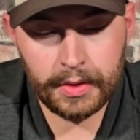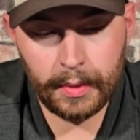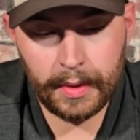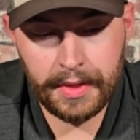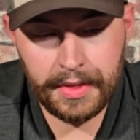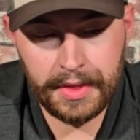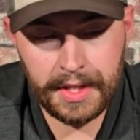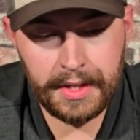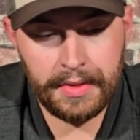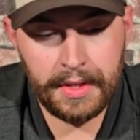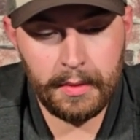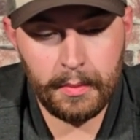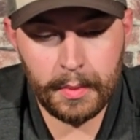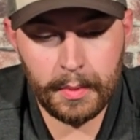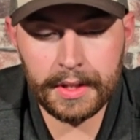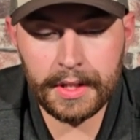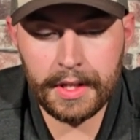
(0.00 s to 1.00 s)
So I think
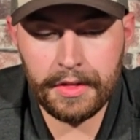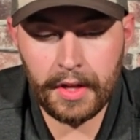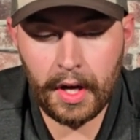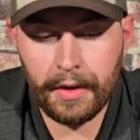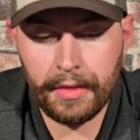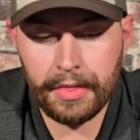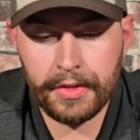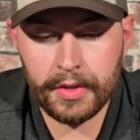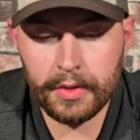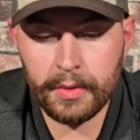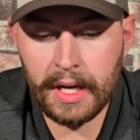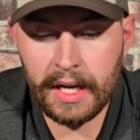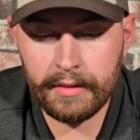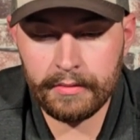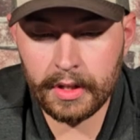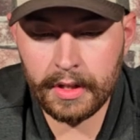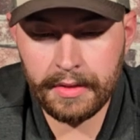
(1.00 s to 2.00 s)
they really thought
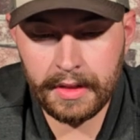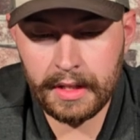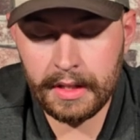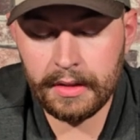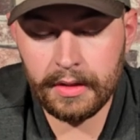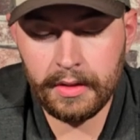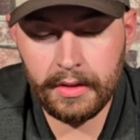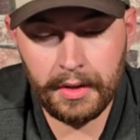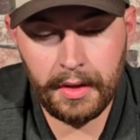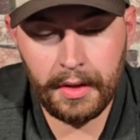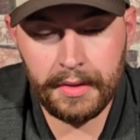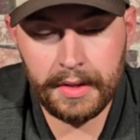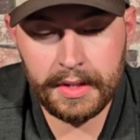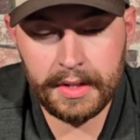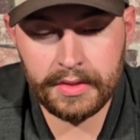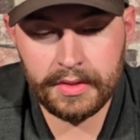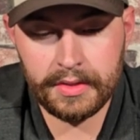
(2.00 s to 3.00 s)
through everything
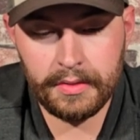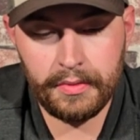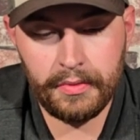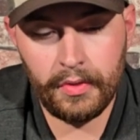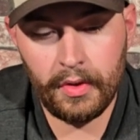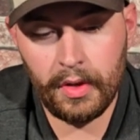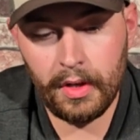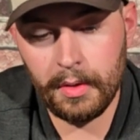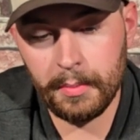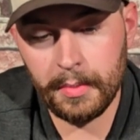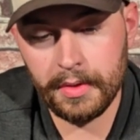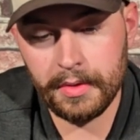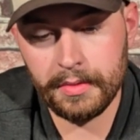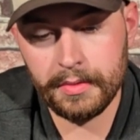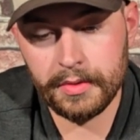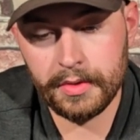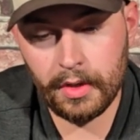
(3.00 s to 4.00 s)
on this, from
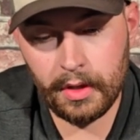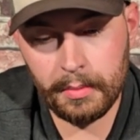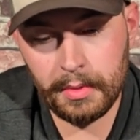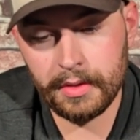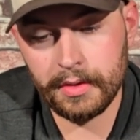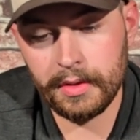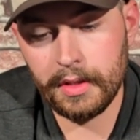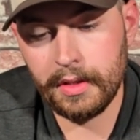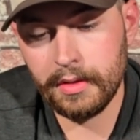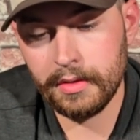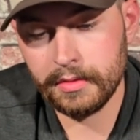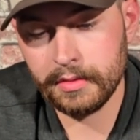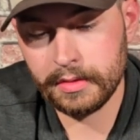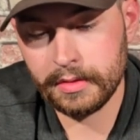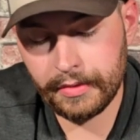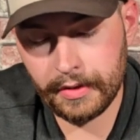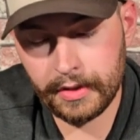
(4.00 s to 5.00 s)
durability,
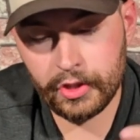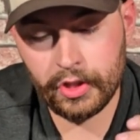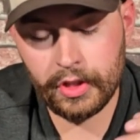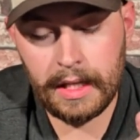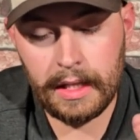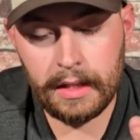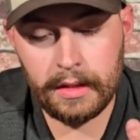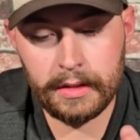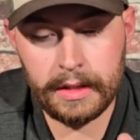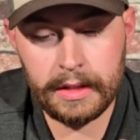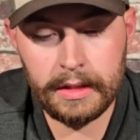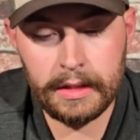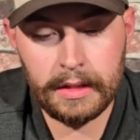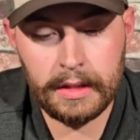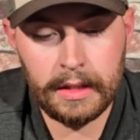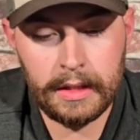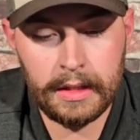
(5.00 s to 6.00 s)

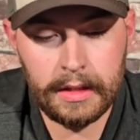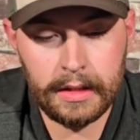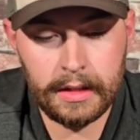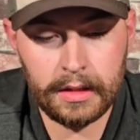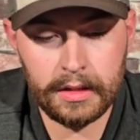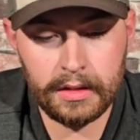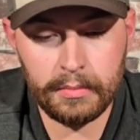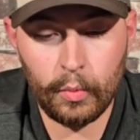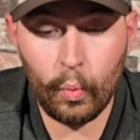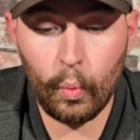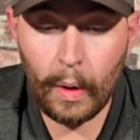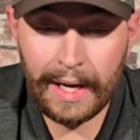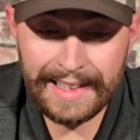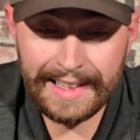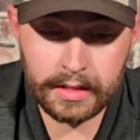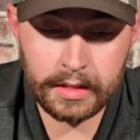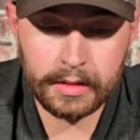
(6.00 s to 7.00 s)
functionality,
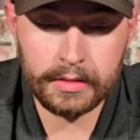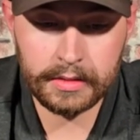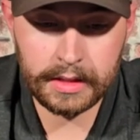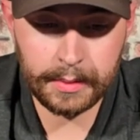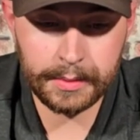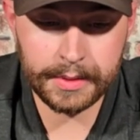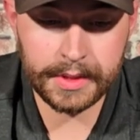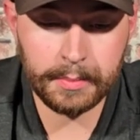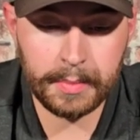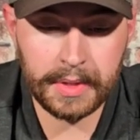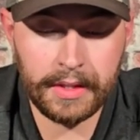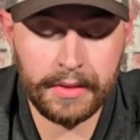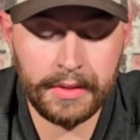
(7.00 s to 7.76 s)
weight. That was a